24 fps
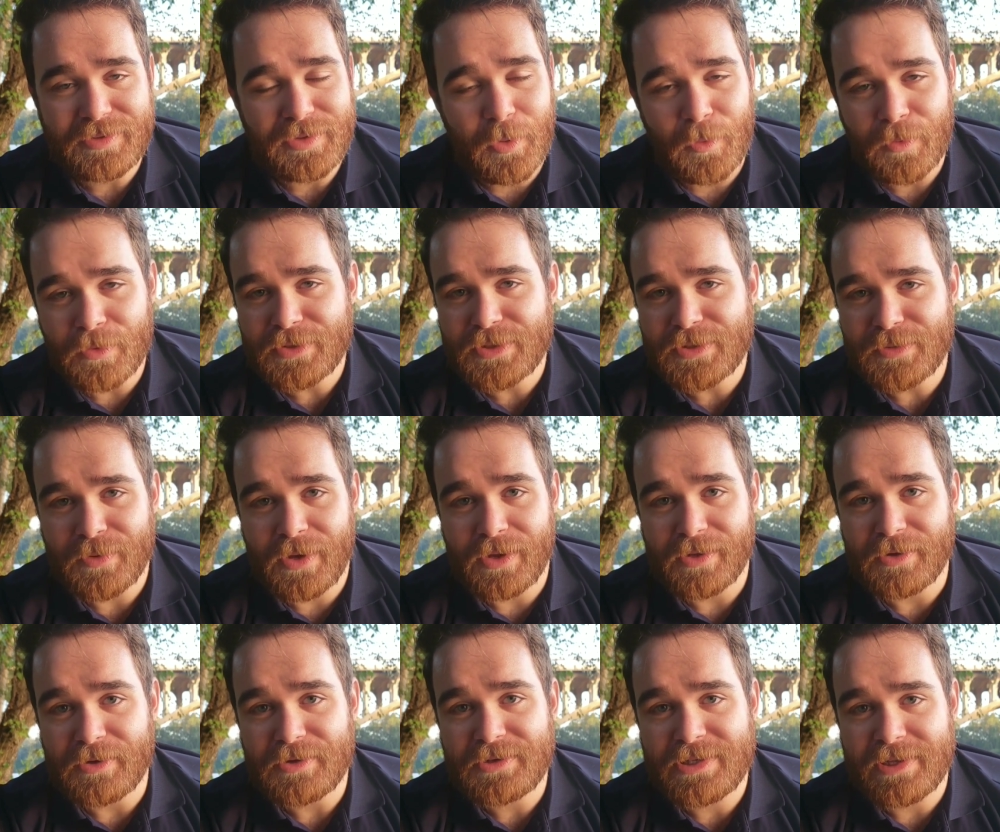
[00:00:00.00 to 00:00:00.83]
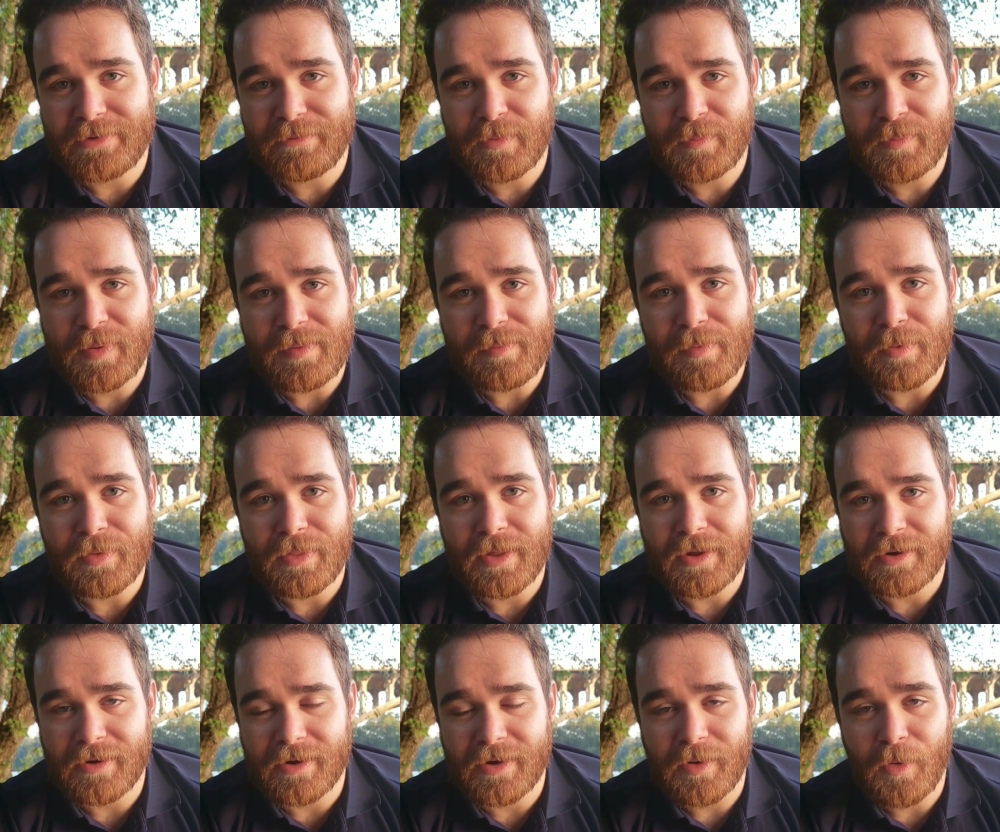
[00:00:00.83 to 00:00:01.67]
don't surround yourself with people
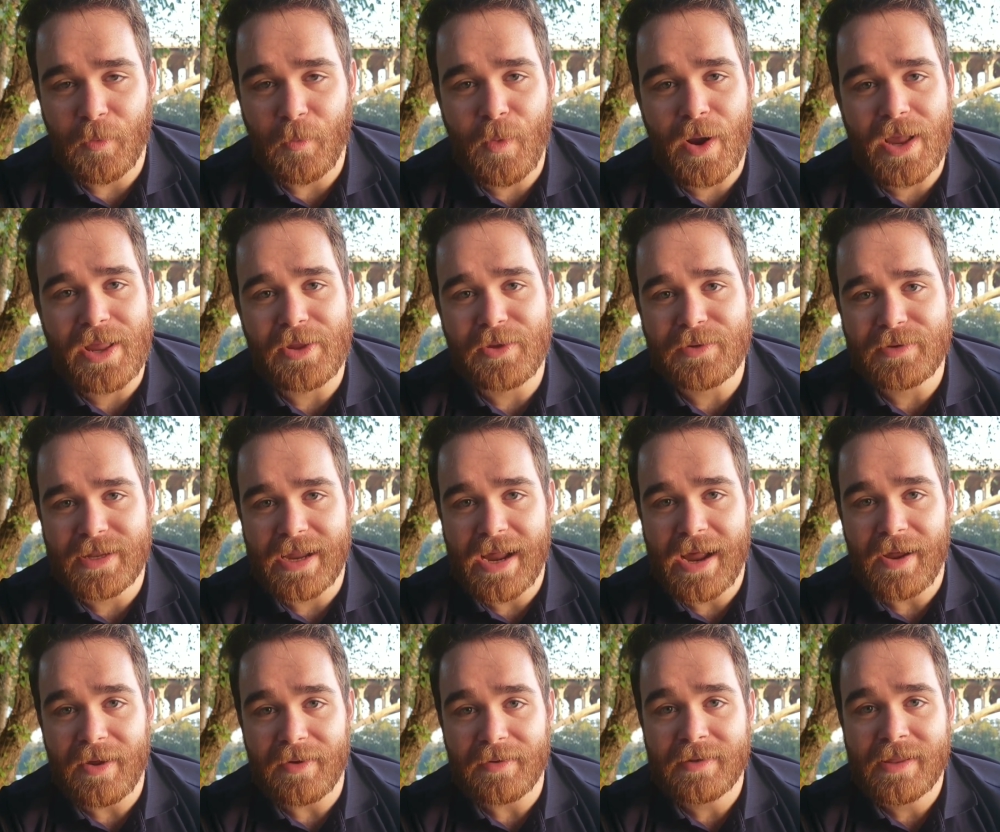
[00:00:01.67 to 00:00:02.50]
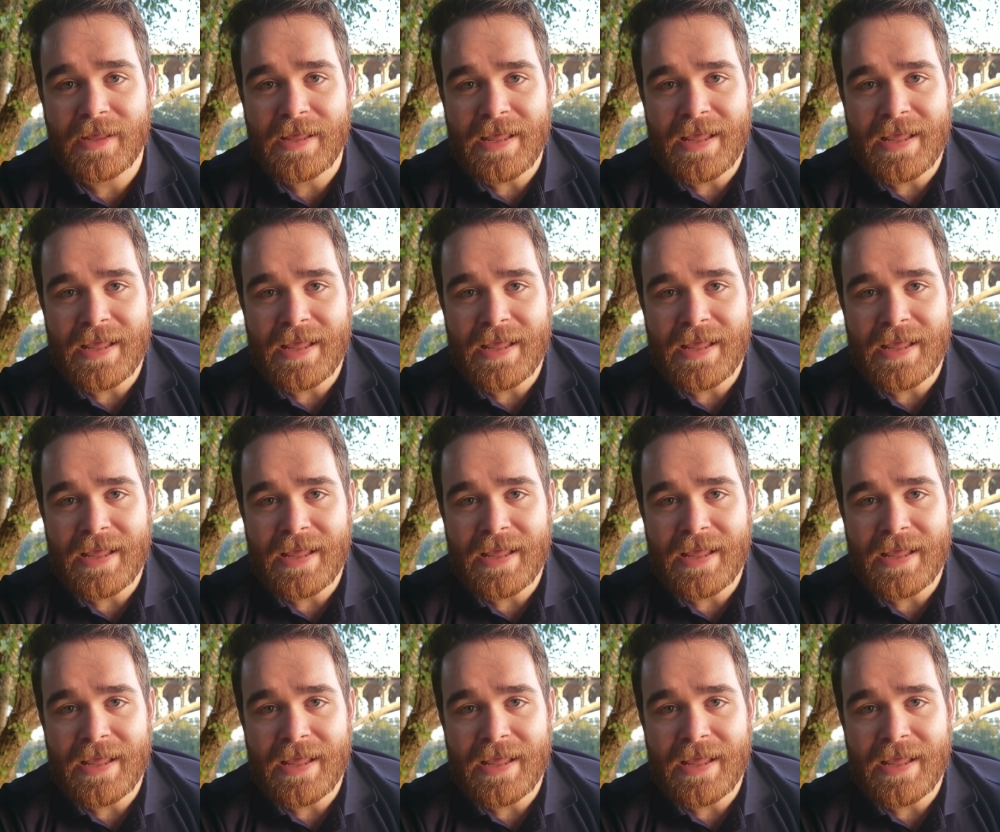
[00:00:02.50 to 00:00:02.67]
that are going to weigh you down